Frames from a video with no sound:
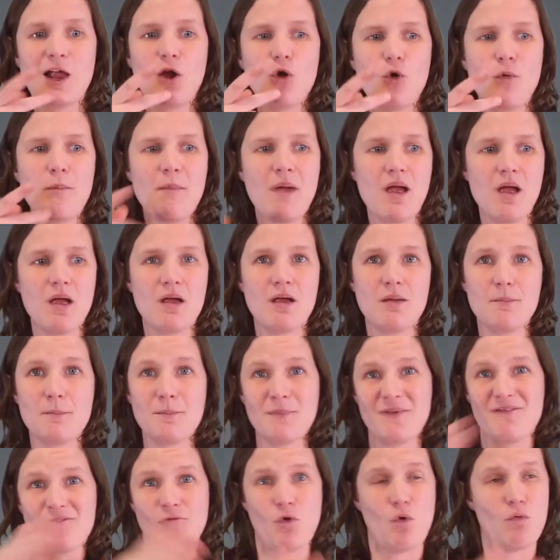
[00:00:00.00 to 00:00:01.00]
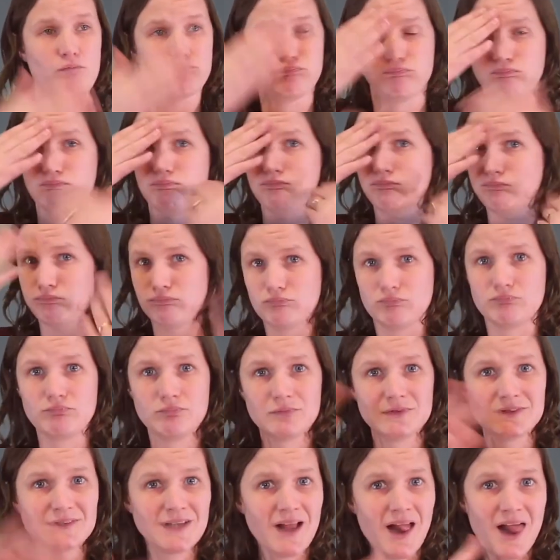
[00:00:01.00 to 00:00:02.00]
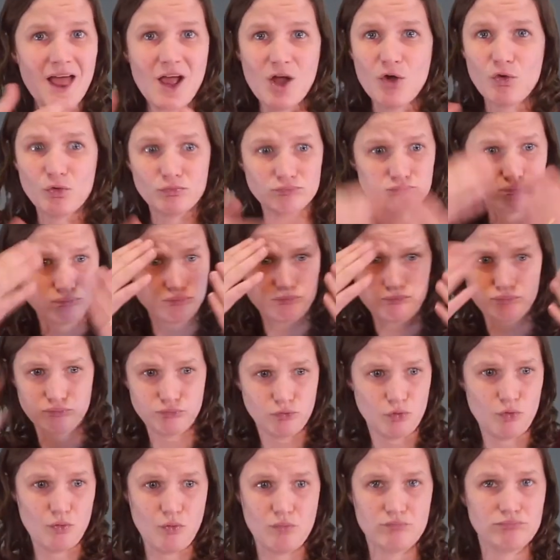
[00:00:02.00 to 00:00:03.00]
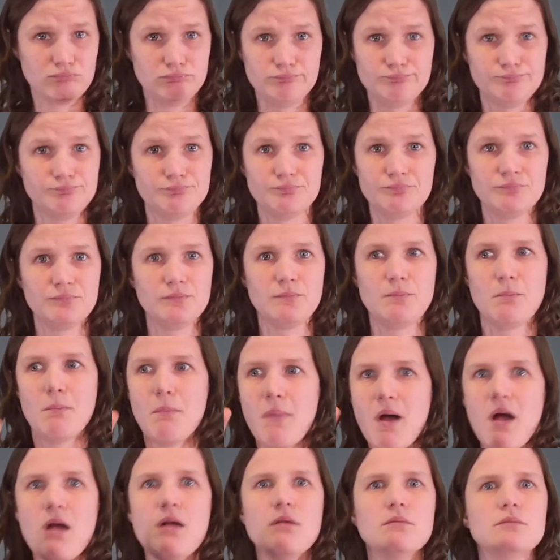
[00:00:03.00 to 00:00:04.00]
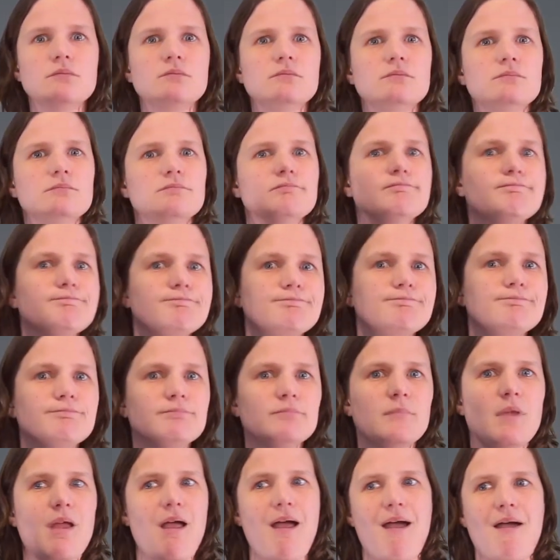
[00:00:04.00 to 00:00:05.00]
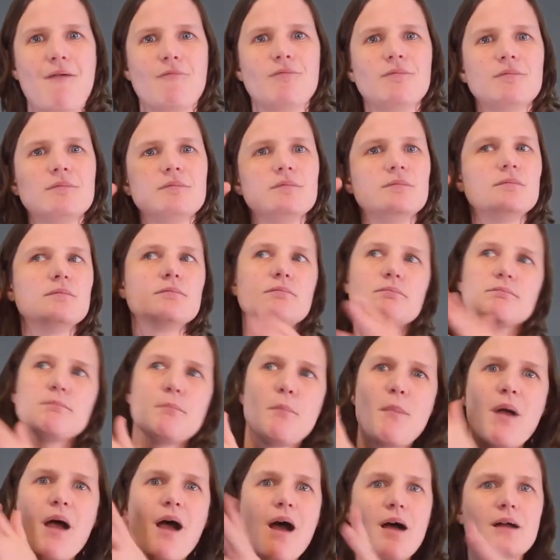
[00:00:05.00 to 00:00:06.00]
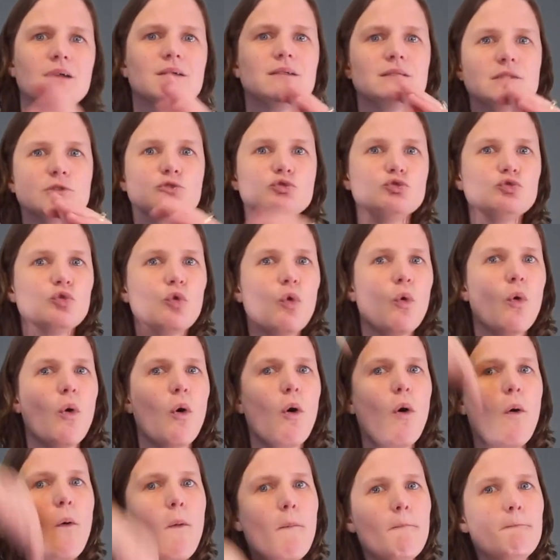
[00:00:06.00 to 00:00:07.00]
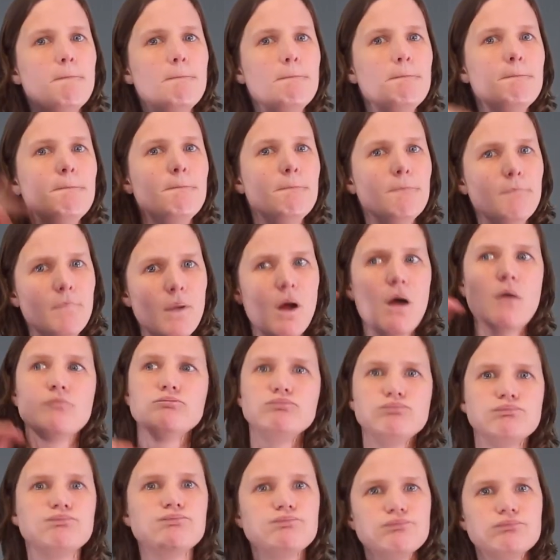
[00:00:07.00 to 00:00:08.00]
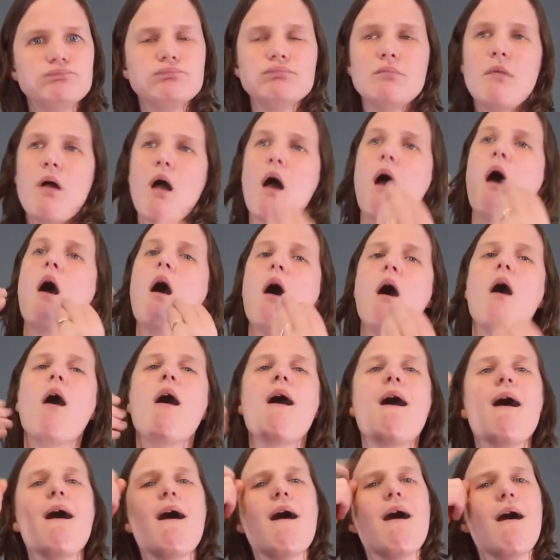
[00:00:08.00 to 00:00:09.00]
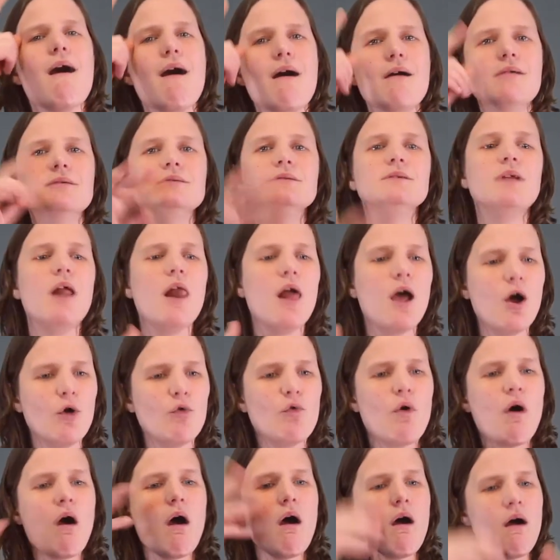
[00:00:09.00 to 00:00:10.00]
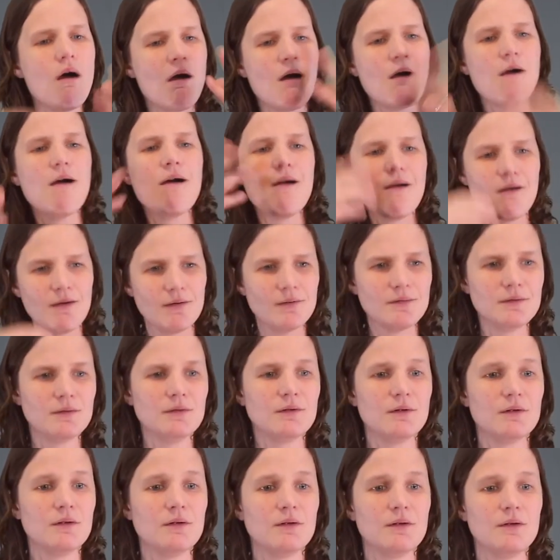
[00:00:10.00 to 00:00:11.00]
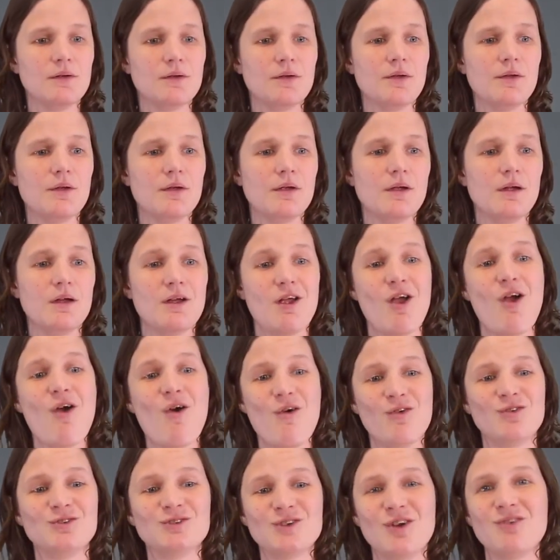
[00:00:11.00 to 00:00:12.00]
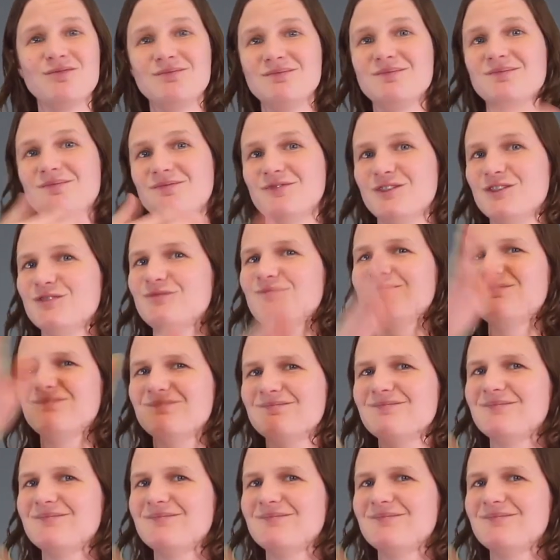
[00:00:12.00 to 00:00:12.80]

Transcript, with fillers: when he had left Sudan and moved to Kakuma, he hadn't known any sign language. But at that time, an American teacher had come to the camp to teach American Sign Language, and that is how he'd learned it.